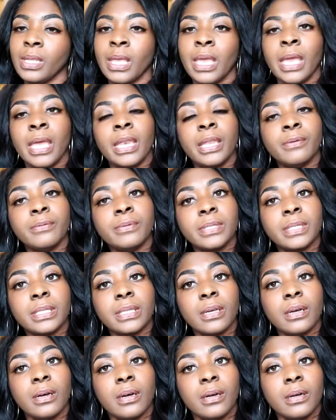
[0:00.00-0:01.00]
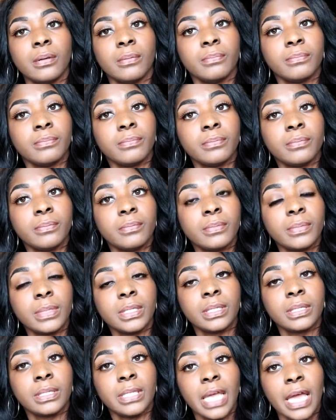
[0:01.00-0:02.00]
And it was time
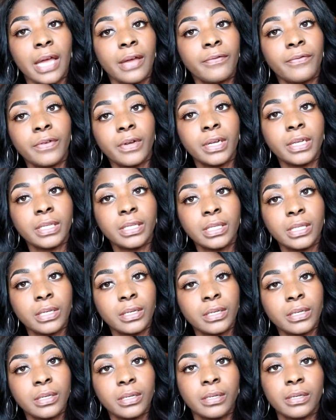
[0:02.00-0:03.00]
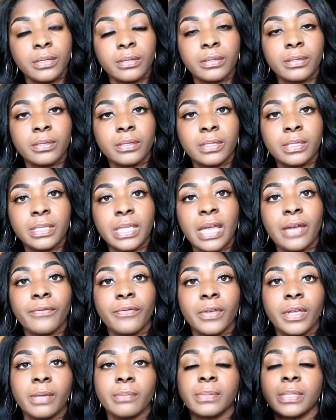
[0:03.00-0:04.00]
for him to
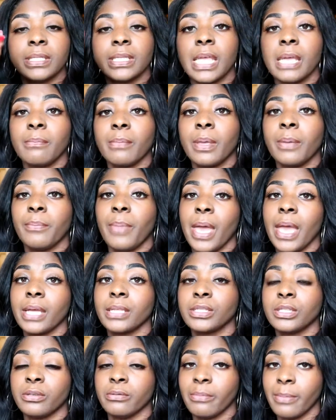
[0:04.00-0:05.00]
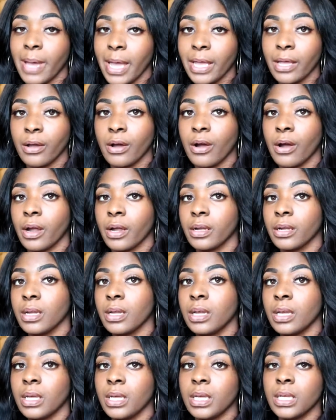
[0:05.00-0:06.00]
take me back to my car.
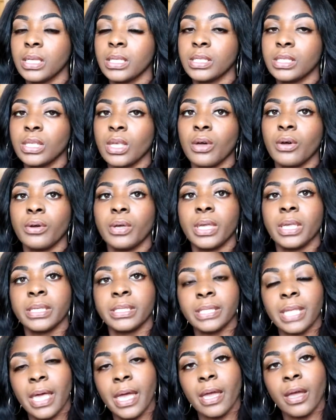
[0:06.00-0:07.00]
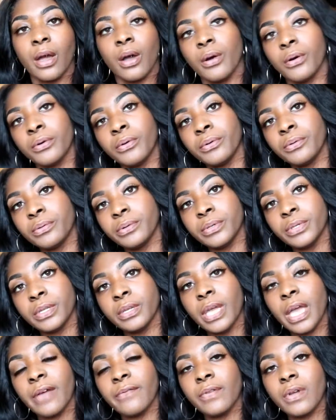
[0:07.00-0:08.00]
So he's like, oh, do
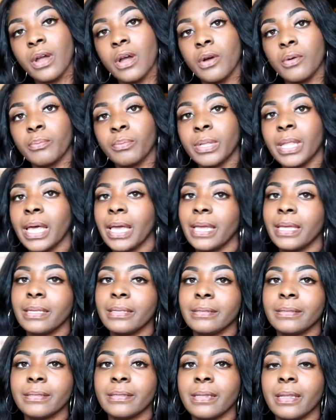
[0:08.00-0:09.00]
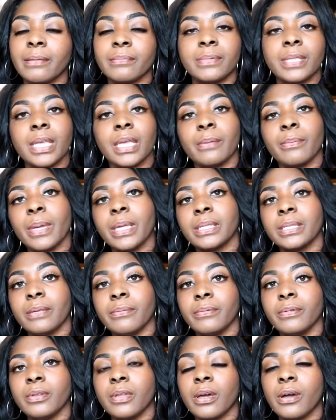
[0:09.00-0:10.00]
you have your own place? And I'm thinking to
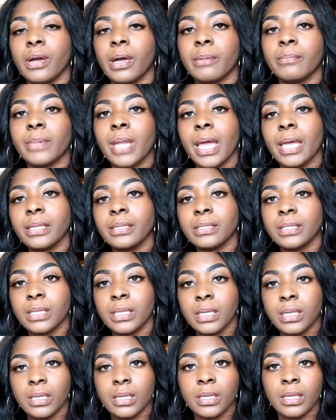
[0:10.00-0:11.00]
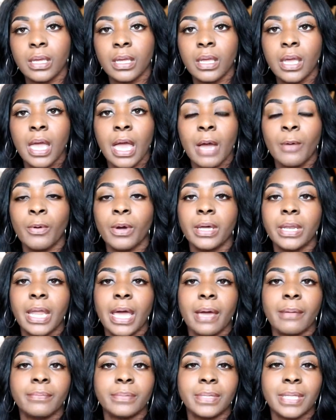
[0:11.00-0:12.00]
myself, you know, I'm 19. Well, no,
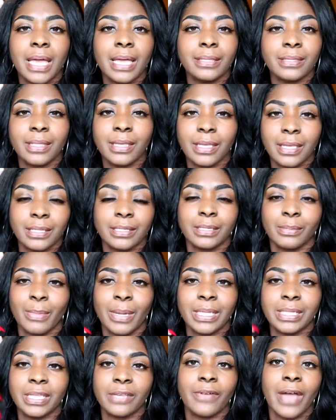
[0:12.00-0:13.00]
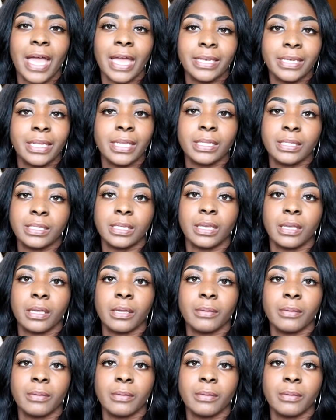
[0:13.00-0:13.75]
I'm not thinking to myself. I did tell